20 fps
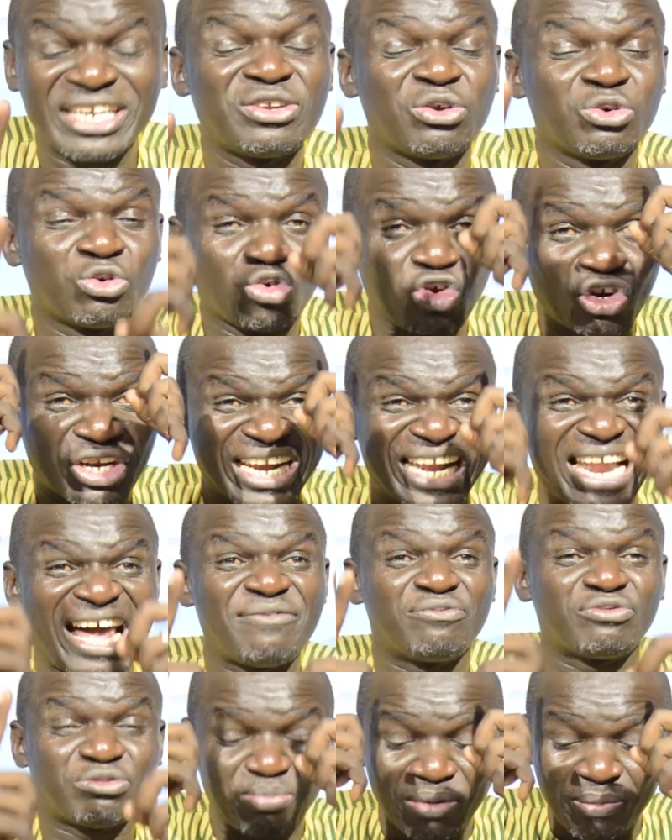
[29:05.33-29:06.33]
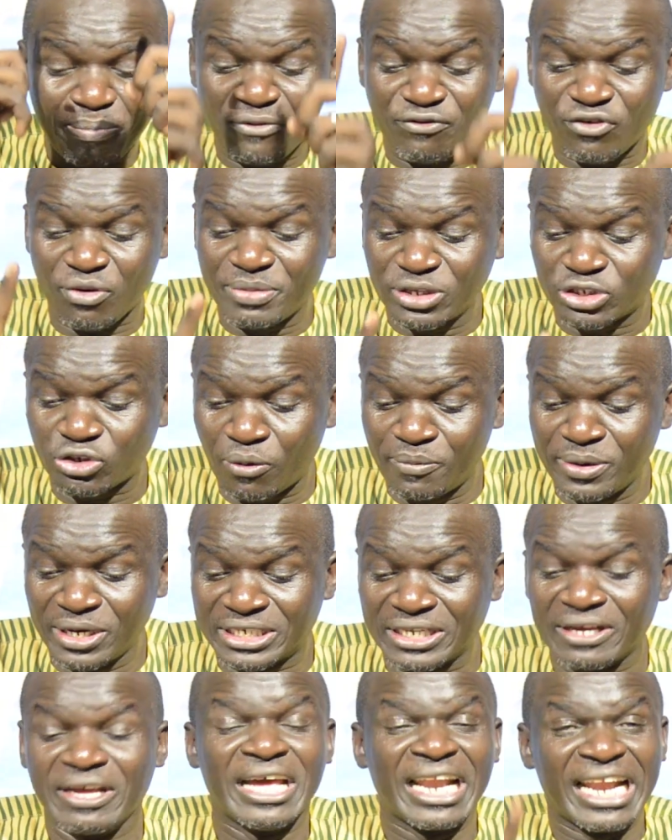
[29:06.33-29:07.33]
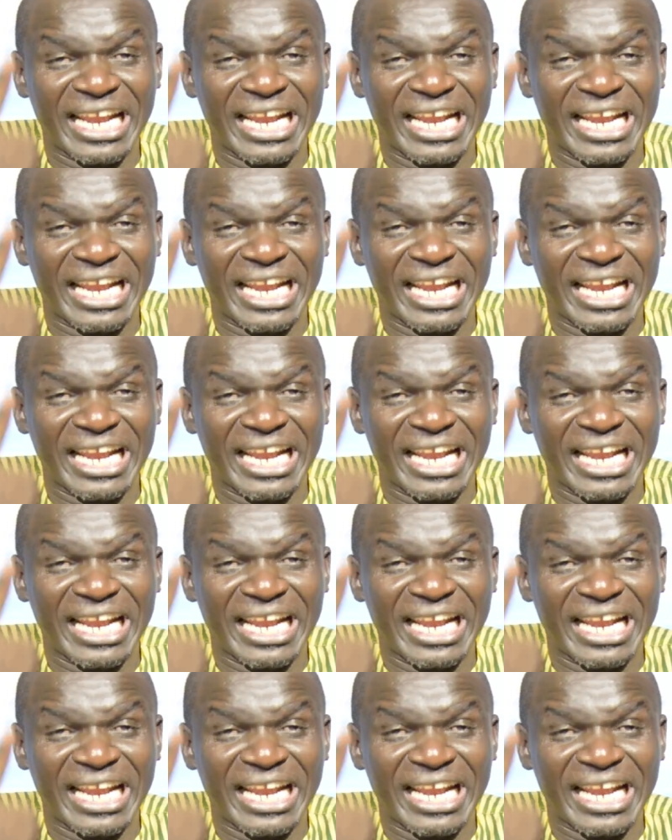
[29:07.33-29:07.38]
do not love people from his community.